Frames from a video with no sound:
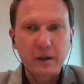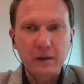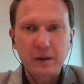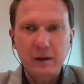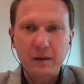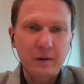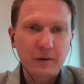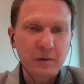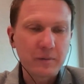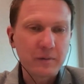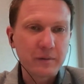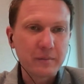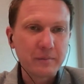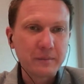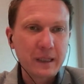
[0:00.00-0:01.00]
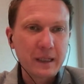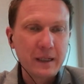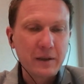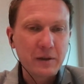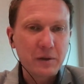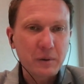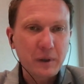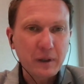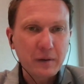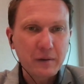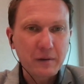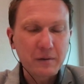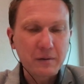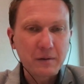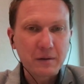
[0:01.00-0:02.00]
a lot of
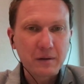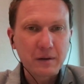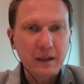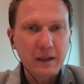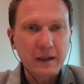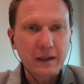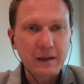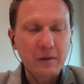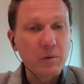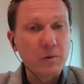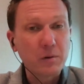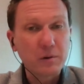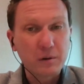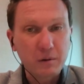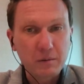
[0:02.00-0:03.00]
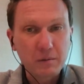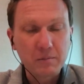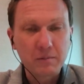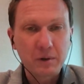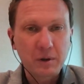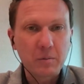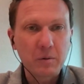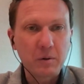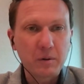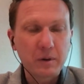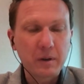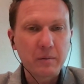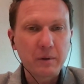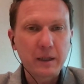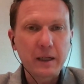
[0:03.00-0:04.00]
strengthened or new
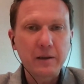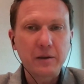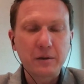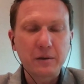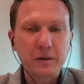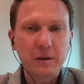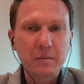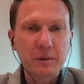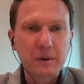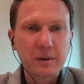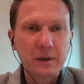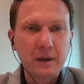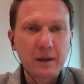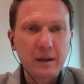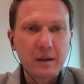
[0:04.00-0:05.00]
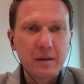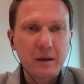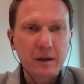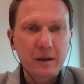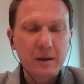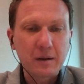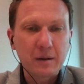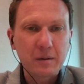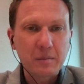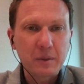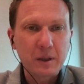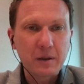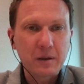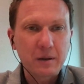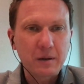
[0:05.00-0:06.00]
community relationships.
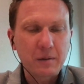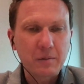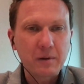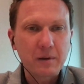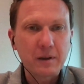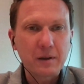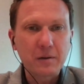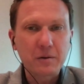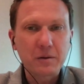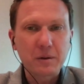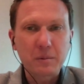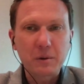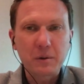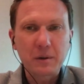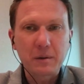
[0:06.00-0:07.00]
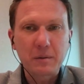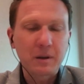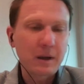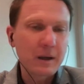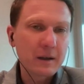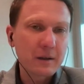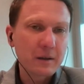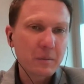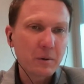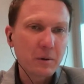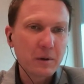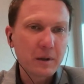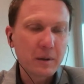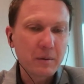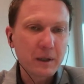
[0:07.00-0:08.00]
But within those
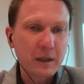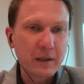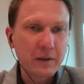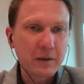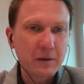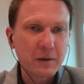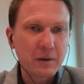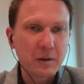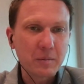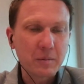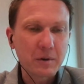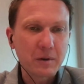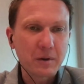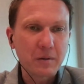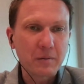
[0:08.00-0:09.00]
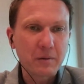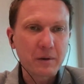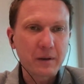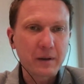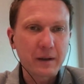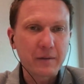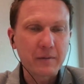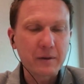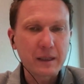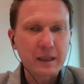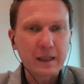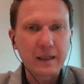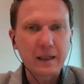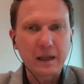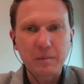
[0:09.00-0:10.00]
community relationships, what I have
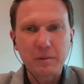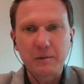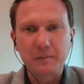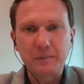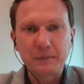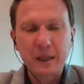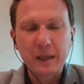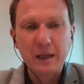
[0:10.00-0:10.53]
seen happen